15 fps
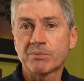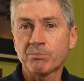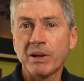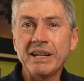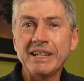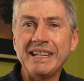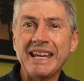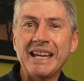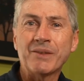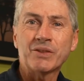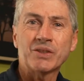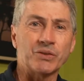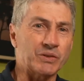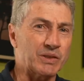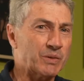
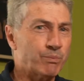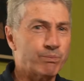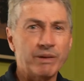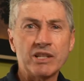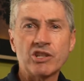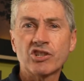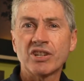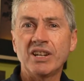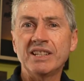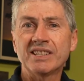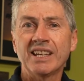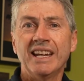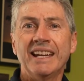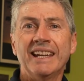PDFs, or spreadsheets,